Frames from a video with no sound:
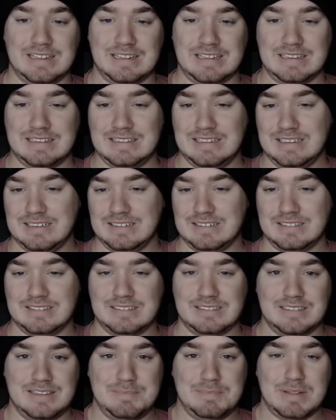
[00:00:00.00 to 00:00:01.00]

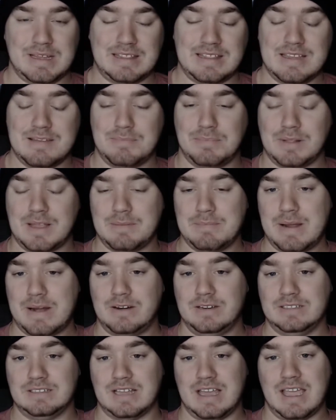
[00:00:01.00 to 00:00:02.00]
I think he played
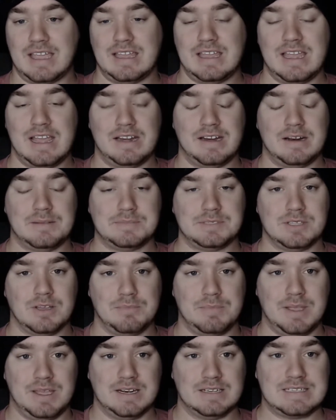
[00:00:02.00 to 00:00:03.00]
better than Lang. He ended up still
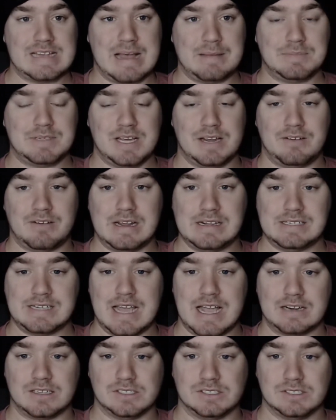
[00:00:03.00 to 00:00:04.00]
being a top 10 right
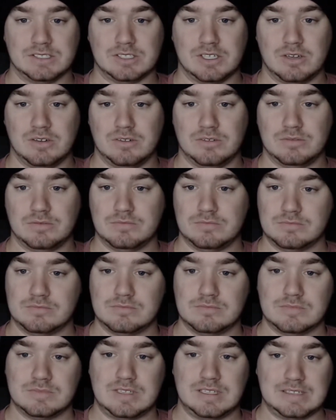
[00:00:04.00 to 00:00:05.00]
tackle, so
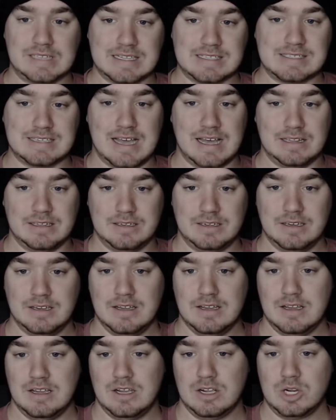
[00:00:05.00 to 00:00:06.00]
I think that's solid.
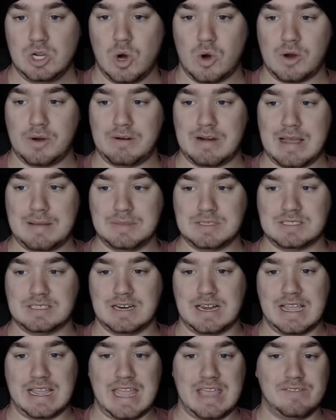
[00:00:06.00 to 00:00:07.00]
Corey
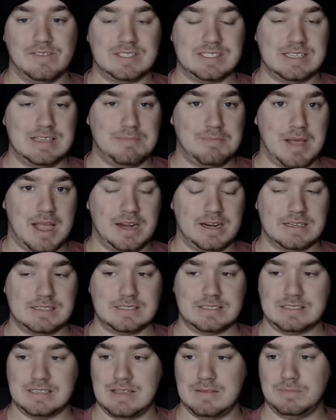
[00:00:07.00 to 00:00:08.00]
Robinson, I gave a C-.
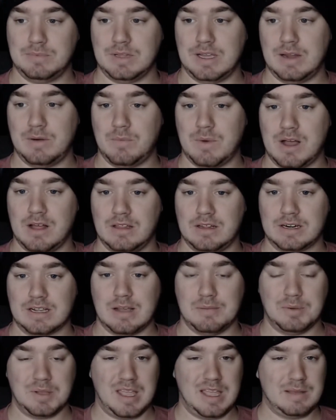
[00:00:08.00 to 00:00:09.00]
He played well in a
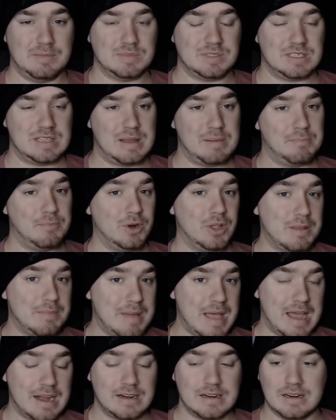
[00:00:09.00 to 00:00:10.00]
couple games and then really
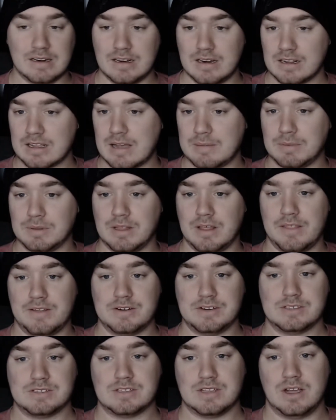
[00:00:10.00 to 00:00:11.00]
bad in a couple
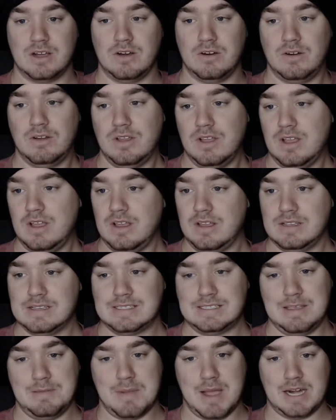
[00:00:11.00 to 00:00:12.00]
others, so
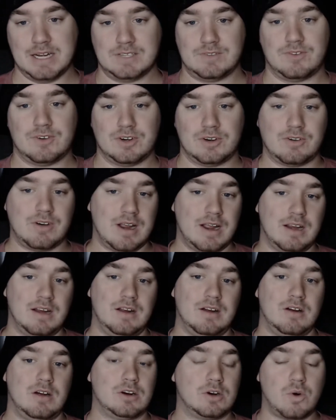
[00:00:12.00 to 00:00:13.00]
C-
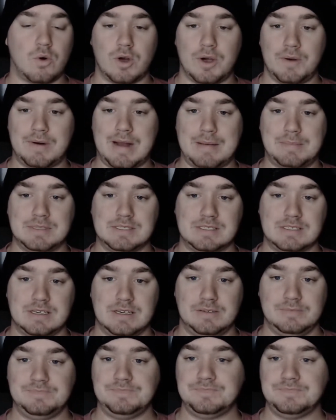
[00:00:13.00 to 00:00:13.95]
for Corey Robinson.